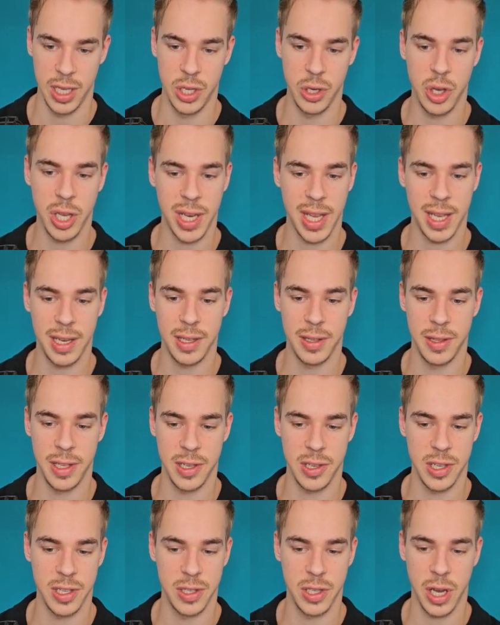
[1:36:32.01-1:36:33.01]
You can
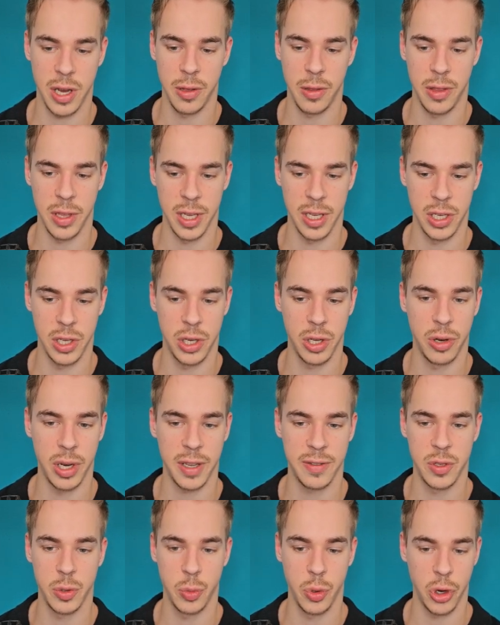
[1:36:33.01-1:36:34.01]
edit this entire thing. You
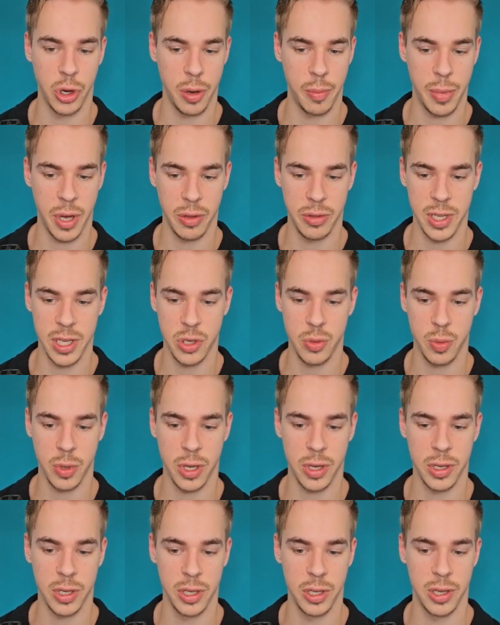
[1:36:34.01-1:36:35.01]
don't have to worry about this
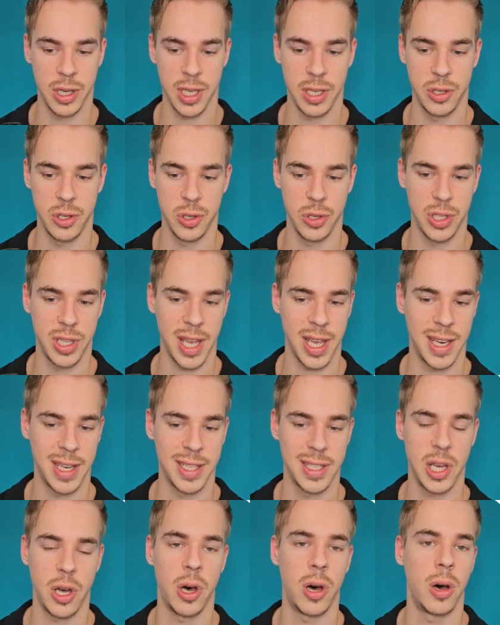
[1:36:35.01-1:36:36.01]
one. You can just
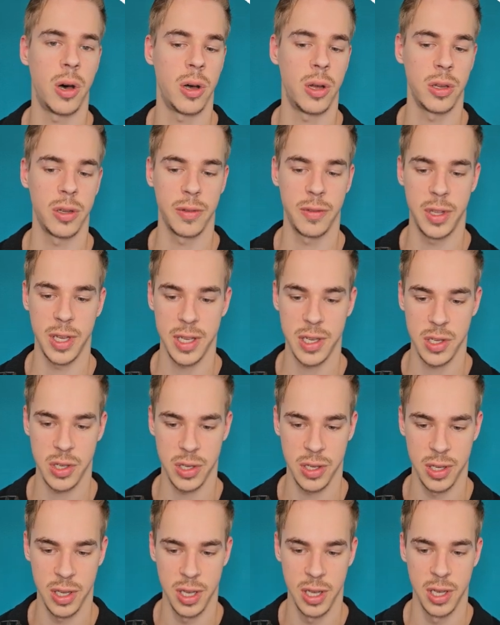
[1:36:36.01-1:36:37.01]
edit all of
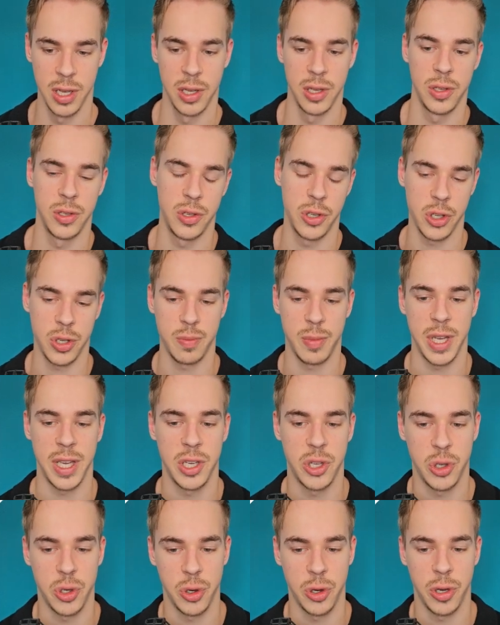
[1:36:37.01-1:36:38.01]
this. Just
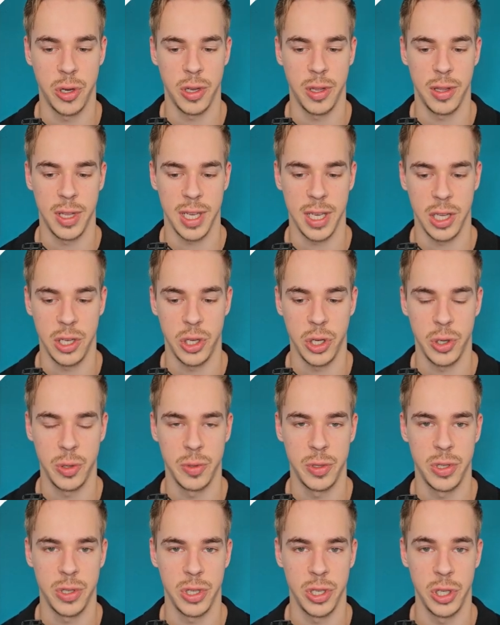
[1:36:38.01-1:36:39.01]
make sure that you
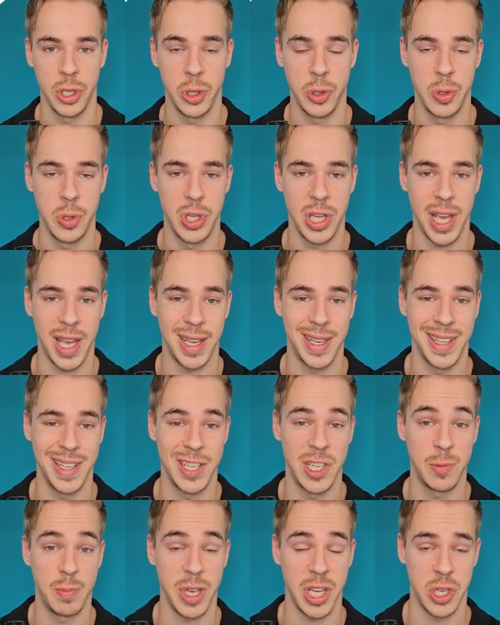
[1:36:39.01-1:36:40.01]
don't use
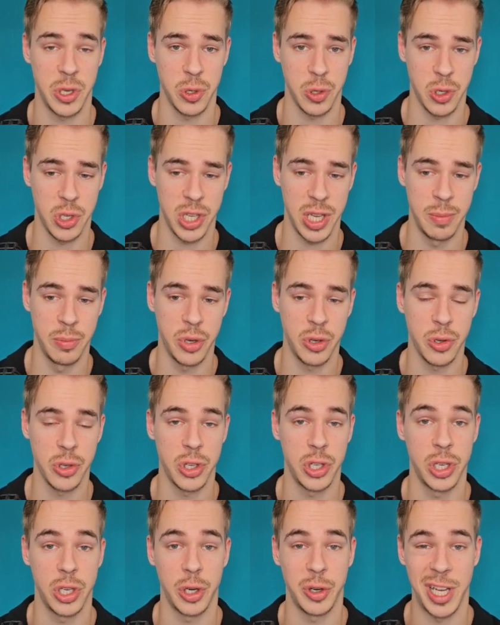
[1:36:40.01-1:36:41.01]
any special
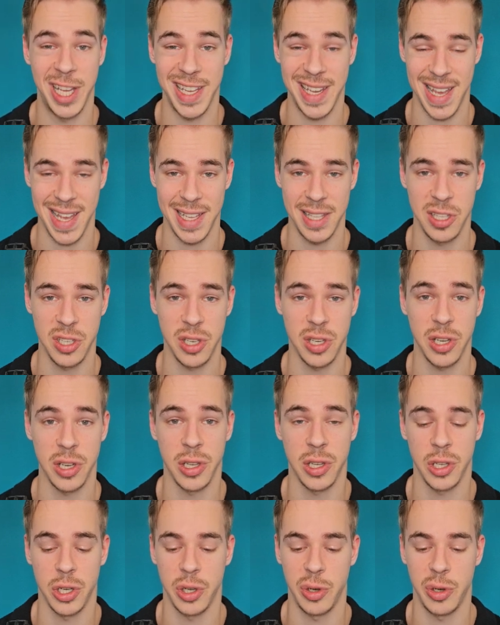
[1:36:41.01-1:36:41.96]
symbols. You don't hit enter.